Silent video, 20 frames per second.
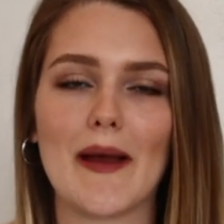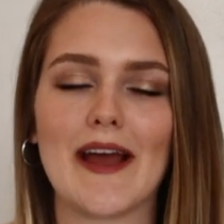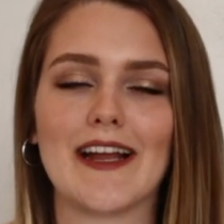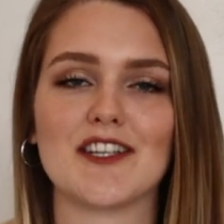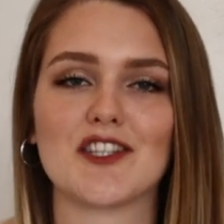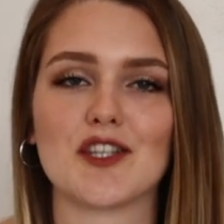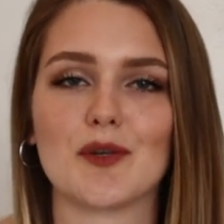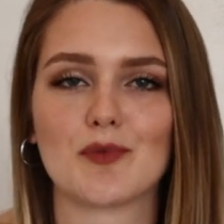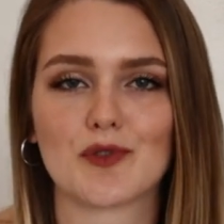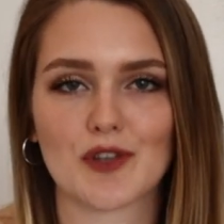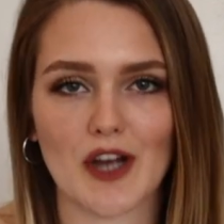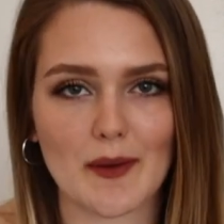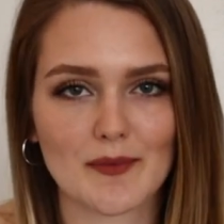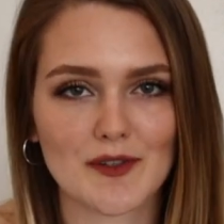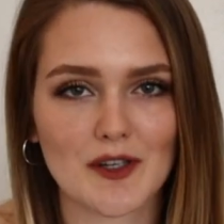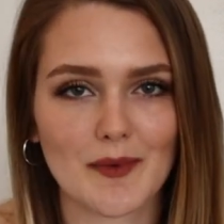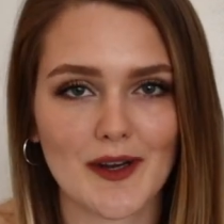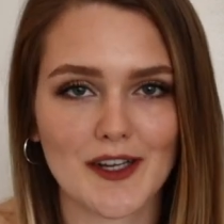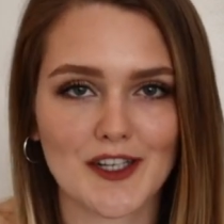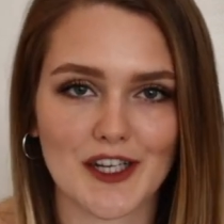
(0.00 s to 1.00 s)
and subscribe
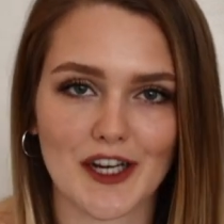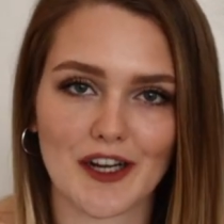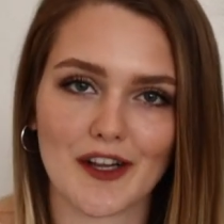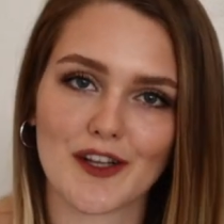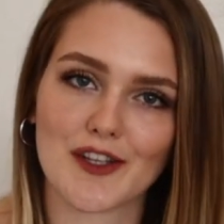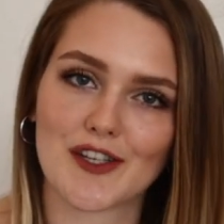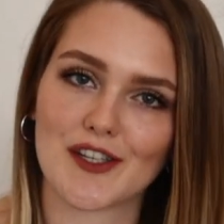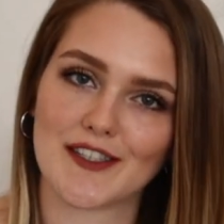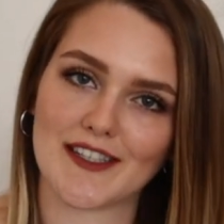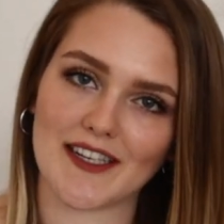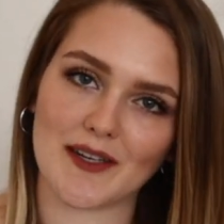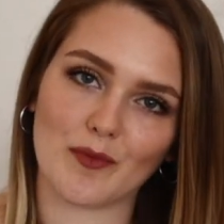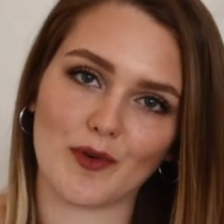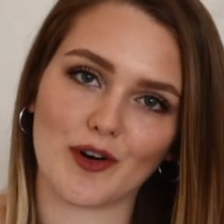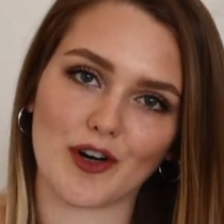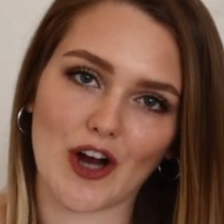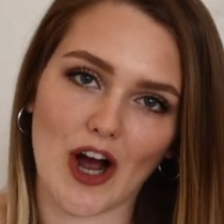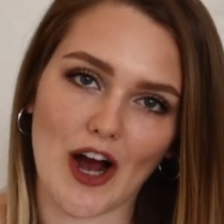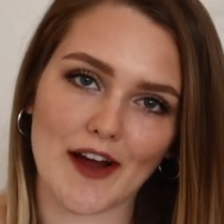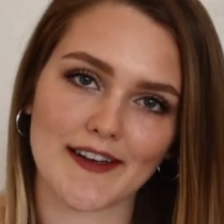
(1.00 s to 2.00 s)
to my channel to see
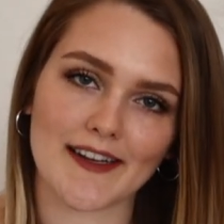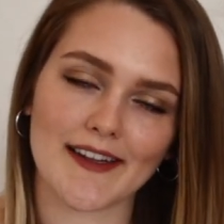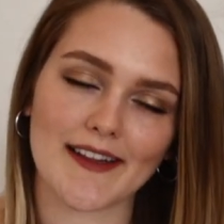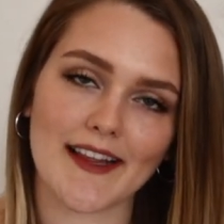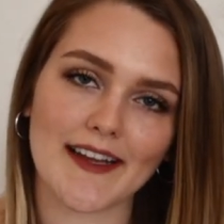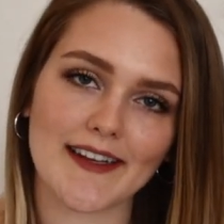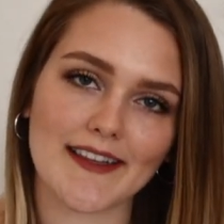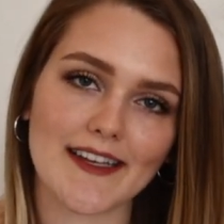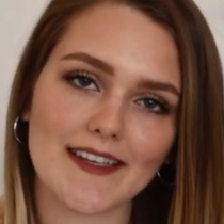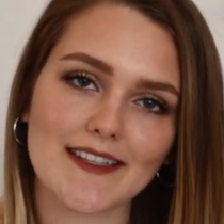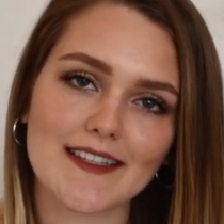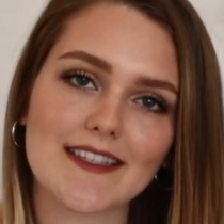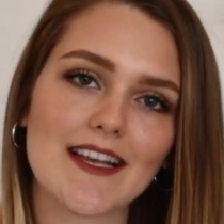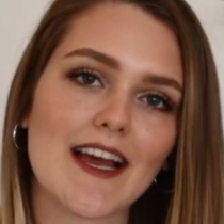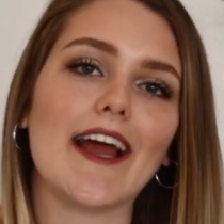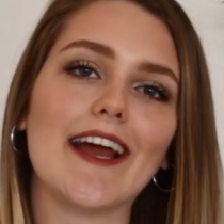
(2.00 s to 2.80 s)
more content like this.